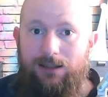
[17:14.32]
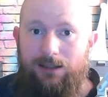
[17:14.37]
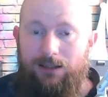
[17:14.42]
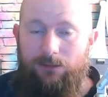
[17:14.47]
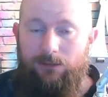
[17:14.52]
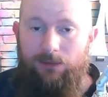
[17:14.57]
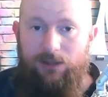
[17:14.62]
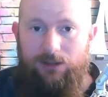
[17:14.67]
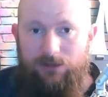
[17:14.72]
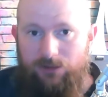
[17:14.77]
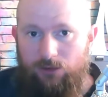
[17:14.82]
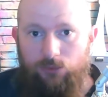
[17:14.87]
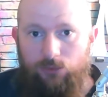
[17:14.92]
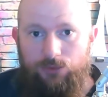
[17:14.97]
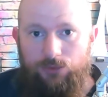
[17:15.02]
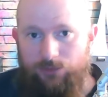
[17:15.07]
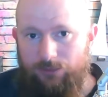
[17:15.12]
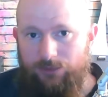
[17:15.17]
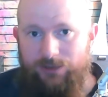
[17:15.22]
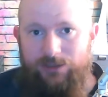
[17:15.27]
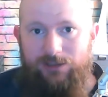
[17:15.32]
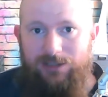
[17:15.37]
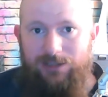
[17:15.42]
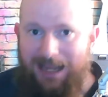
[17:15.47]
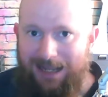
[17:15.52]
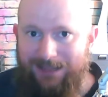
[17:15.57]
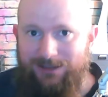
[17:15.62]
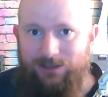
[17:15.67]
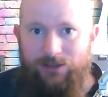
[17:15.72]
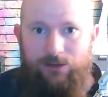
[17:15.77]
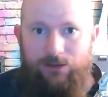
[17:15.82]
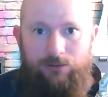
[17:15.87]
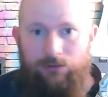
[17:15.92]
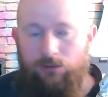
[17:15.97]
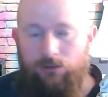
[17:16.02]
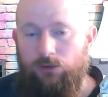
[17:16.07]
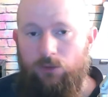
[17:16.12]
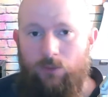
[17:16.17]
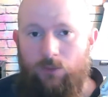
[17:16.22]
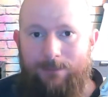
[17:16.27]
I mean, soldiers will still add to
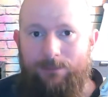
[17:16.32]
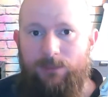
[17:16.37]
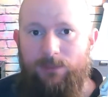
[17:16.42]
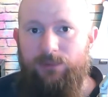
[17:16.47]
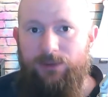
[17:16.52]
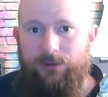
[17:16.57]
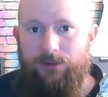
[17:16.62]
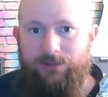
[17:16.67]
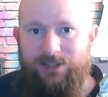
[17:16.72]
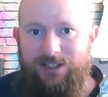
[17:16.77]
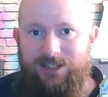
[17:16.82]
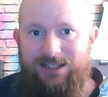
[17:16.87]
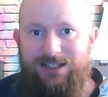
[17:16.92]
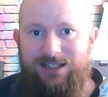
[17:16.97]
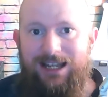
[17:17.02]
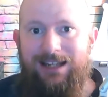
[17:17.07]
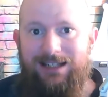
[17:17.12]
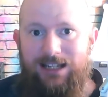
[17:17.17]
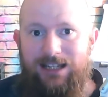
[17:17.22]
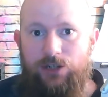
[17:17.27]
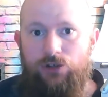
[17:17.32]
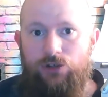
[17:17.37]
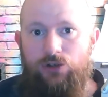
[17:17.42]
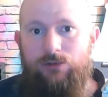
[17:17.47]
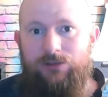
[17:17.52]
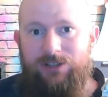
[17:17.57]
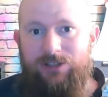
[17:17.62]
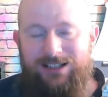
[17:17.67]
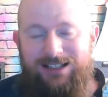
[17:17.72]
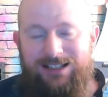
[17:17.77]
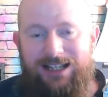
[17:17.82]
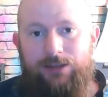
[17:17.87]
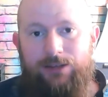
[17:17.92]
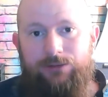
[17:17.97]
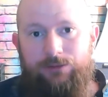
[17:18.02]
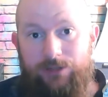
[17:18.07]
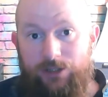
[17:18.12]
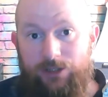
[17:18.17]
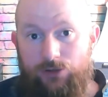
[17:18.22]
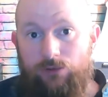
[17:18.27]
their own equipment, but there is state-issued
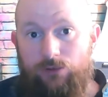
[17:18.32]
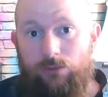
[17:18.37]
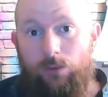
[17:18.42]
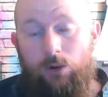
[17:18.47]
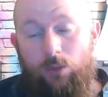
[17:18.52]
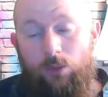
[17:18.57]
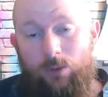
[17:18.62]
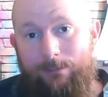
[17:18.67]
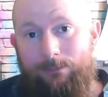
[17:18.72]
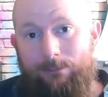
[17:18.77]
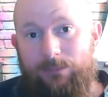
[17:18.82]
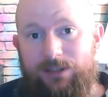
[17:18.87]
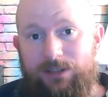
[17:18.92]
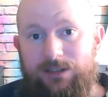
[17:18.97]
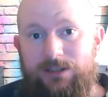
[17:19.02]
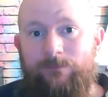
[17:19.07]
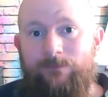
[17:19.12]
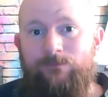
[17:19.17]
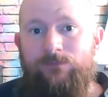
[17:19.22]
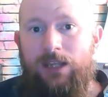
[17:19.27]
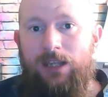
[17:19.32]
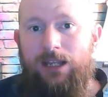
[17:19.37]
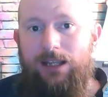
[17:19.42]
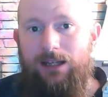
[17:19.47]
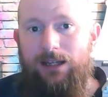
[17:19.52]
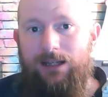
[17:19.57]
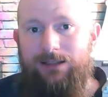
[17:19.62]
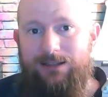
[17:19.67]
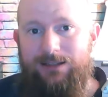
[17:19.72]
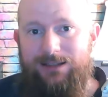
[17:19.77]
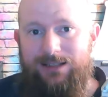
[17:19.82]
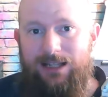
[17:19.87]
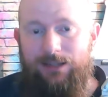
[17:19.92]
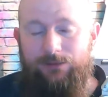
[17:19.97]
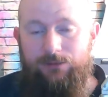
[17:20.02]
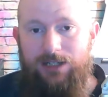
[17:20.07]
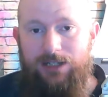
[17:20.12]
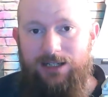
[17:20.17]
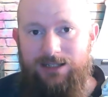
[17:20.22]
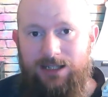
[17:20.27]
standard-issue equipment and
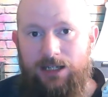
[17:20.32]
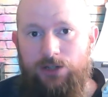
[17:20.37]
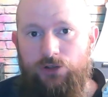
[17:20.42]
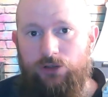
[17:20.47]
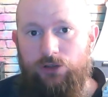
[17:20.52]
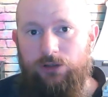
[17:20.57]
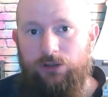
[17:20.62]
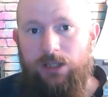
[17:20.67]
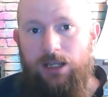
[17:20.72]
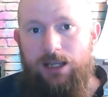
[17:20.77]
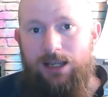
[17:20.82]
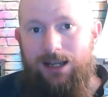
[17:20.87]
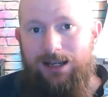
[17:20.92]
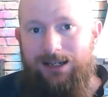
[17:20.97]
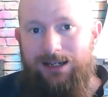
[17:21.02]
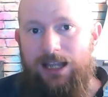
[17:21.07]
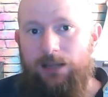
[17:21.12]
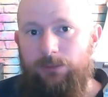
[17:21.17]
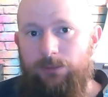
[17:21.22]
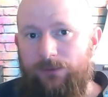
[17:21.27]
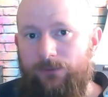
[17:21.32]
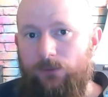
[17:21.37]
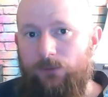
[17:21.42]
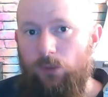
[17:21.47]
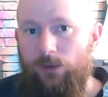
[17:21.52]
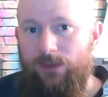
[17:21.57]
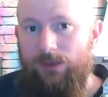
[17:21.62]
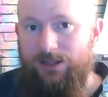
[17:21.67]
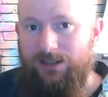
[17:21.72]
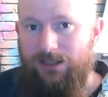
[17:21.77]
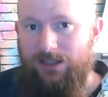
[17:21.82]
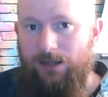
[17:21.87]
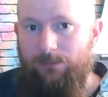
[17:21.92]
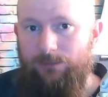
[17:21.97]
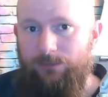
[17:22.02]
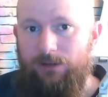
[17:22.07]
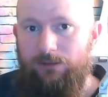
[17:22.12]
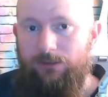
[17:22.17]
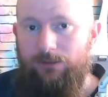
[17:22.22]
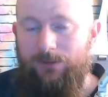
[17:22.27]
standardization. Again, before this
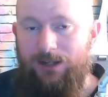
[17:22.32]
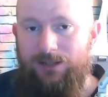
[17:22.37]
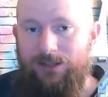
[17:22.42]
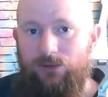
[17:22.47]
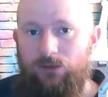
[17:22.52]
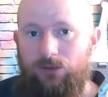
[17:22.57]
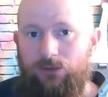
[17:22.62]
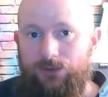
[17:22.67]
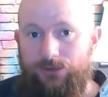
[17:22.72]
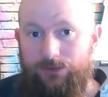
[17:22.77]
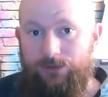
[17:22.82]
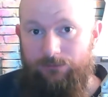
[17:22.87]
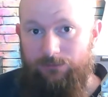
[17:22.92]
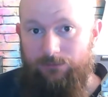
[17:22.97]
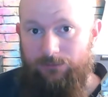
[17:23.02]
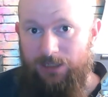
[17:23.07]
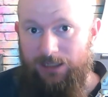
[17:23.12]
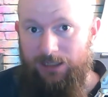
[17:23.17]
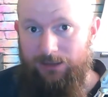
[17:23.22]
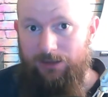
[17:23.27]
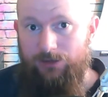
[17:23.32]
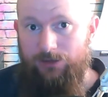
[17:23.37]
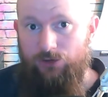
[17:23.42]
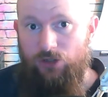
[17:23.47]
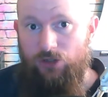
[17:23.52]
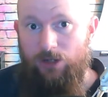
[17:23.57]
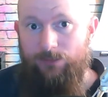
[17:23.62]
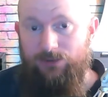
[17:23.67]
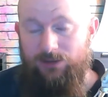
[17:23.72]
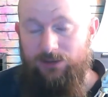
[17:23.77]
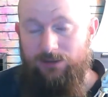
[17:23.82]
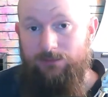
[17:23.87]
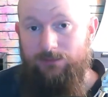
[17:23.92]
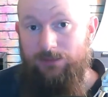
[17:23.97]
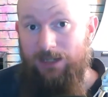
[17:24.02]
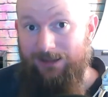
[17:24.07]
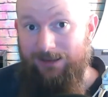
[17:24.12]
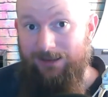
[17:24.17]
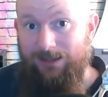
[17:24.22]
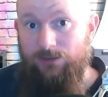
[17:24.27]
time period, vessels like in ships
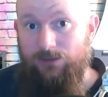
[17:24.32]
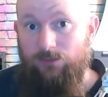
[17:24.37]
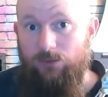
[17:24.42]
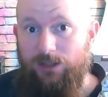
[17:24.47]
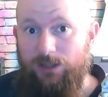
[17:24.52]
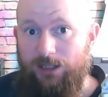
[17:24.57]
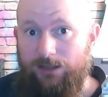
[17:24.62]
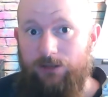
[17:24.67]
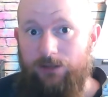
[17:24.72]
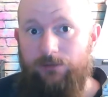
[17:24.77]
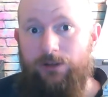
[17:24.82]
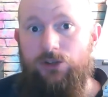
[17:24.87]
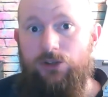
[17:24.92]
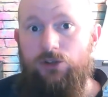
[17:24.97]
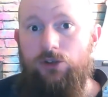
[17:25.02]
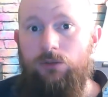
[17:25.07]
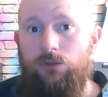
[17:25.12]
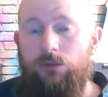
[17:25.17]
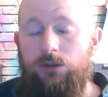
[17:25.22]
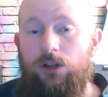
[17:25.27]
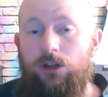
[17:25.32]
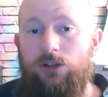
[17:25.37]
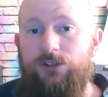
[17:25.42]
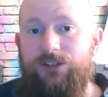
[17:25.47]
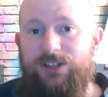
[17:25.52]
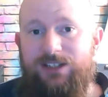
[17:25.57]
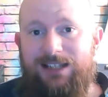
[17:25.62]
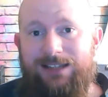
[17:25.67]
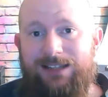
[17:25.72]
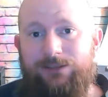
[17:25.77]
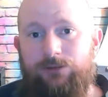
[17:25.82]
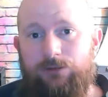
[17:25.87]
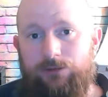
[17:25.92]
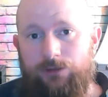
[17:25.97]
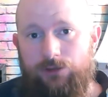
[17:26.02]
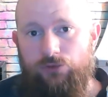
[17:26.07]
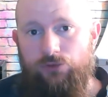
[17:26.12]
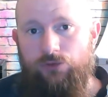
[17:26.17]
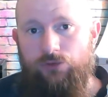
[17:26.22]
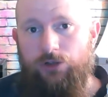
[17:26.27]
like this one, like the Grace Joe, were not
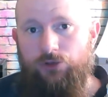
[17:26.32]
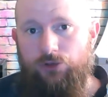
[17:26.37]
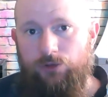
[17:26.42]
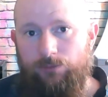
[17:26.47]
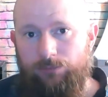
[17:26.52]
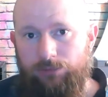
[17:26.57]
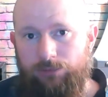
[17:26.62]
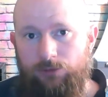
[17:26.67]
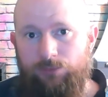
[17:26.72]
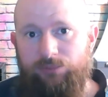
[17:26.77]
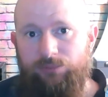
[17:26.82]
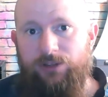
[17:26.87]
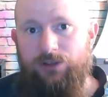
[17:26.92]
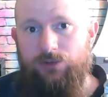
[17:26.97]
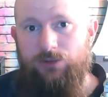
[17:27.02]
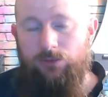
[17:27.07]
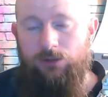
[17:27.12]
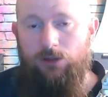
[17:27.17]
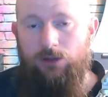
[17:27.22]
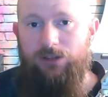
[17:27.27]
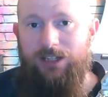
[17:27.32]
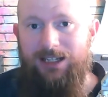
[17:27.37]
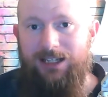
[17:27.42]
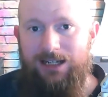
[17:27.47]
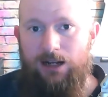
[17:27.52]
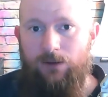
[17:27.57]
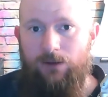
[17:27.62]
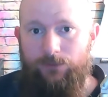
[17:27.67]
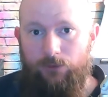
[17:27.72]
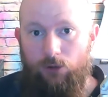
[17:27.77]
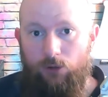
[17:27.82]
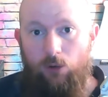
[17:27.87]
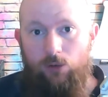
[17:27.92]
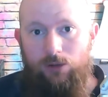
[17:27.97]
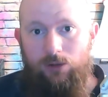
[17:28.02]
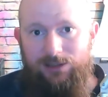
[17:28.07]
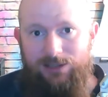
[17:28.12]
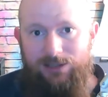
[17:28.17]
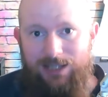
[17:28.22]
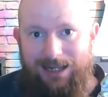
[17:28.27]
standard construction. Blueprints were not laid out for a whole
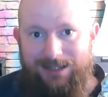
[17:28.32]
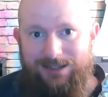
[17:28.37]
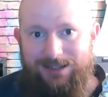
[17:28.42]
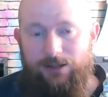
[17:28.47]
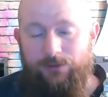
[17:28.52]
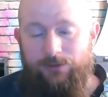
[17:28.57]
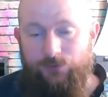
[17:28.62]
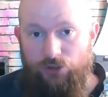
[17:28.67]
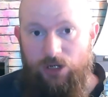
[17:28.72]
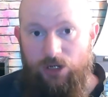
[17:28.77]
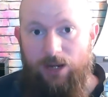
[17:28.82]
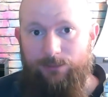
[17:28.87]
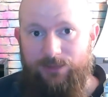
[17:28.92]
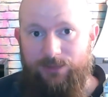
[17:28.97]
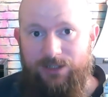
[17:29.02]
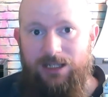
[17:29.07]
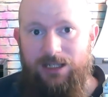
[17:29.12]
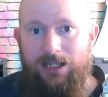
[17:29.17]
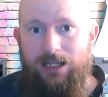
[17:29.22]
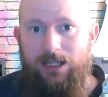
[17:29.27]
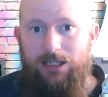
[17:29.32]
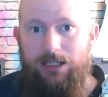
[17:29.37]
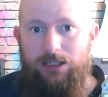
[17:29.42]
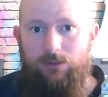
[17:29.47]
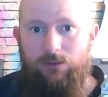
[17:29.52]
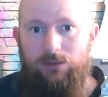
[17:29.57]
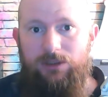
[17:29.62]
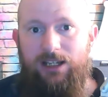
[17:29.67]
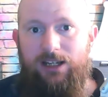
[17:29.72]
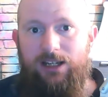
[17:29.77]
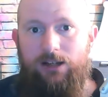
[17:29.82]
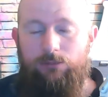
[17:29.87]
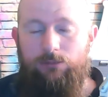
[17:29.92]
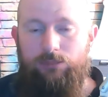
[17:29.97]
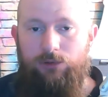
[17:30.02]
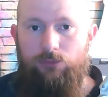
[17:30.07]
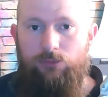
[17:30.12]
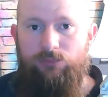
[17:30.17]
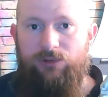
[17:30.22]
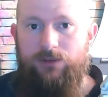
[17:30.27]
class of ships. You would lay out
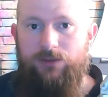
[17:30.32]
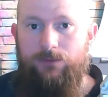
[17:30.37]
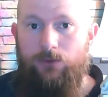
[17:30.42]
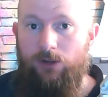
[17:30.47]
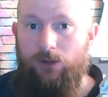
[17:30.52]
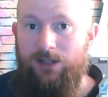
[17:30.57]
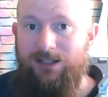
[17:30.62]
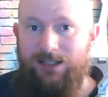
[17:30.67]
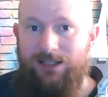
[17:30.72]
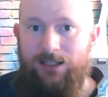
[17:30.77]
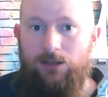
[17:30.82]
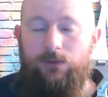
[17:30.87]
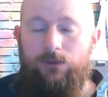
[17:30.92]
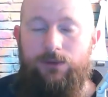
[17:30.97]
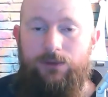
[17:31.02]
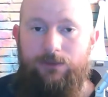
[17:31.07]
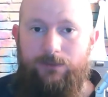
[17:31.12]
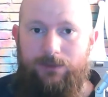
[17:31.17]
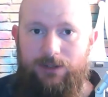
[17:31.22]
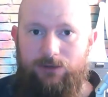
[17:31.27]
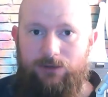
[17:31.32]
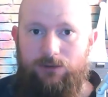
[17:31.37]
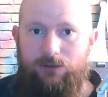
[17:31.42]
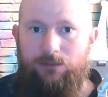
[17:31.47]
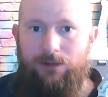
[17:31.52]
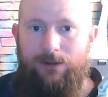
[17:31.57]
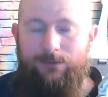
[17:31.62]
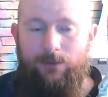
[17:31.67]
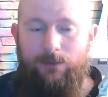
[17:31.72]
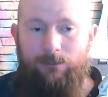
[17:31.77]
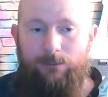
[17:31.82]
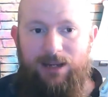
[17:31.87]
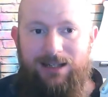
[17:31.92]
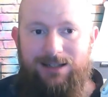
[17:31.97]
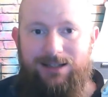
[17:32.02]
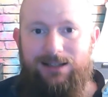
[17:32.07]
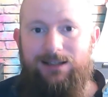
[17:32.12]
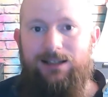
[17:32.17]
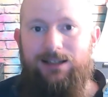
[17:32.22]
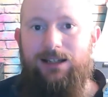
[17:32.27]
blueprints for a single vessel. You'd have
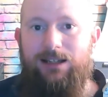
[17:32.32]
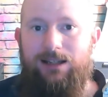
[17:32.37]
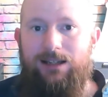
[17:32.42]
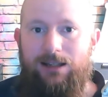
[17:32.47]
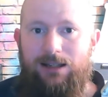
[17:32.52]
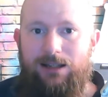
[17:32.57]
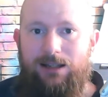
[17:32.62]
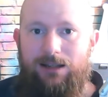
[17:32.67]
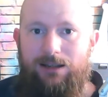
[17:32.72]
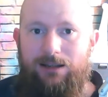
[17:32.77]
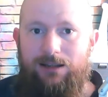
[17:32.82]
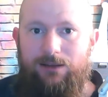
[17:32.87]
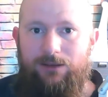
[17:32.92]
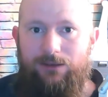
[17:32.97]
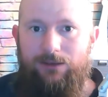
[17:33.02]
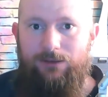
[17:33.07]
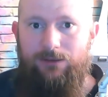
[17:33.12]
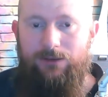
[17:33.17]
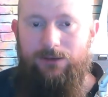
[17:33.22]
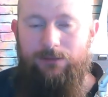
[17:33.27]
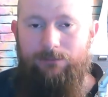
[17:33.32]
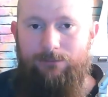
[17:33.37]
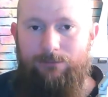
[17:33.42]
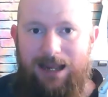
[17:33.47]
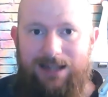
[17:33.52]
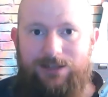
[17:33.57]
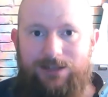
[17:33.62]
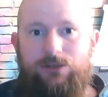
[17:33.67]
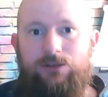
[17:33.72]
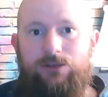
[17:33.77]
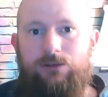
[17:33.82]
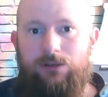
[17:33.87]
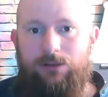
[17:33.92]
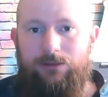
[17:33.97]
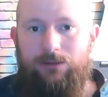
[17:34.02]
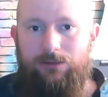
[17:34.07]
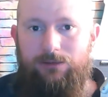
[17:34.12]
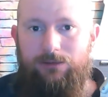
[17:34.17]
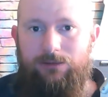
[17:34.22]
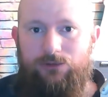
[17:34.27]
basically the master
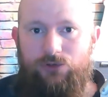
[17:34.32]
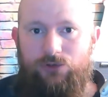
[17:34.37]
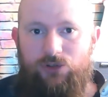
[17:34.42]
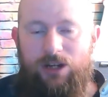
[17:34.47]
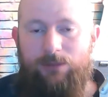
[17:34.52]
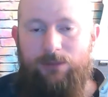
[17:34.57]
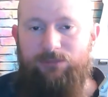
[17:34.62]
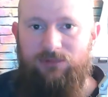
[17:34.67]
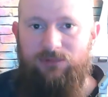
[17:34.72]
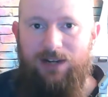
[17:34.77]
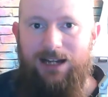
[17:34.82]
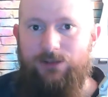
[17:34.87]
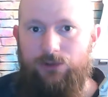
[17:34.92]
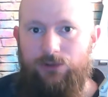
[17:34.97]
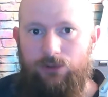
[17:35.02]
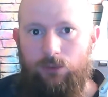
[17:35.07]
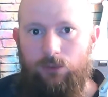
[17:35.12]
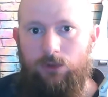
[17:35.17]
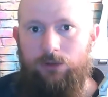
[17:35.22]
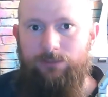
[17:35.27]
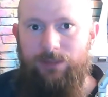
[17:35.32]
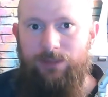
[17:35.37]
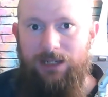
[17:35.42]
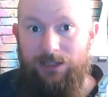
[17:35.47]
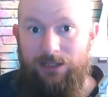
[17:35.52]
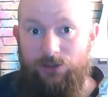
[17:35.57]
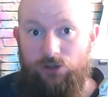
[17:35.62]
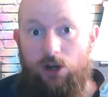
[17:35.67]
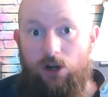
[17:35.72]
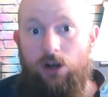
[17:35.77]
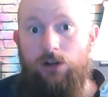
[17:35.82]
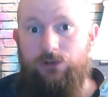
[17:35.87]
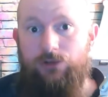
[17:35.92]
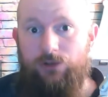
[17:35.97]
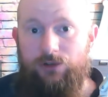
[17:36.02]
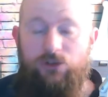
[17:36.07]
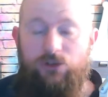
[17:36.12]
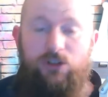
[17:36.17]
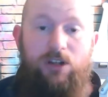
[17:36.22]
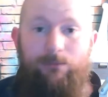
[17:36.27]
shipwright who would be in charge
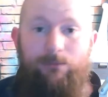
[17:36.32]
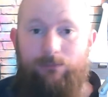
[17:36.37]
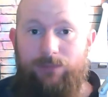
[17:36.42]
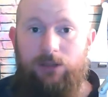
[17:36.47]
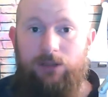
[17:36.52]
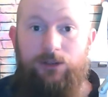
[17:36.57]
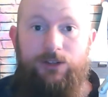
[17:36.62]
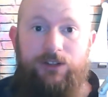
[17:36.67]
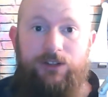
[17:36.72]
of the ship building.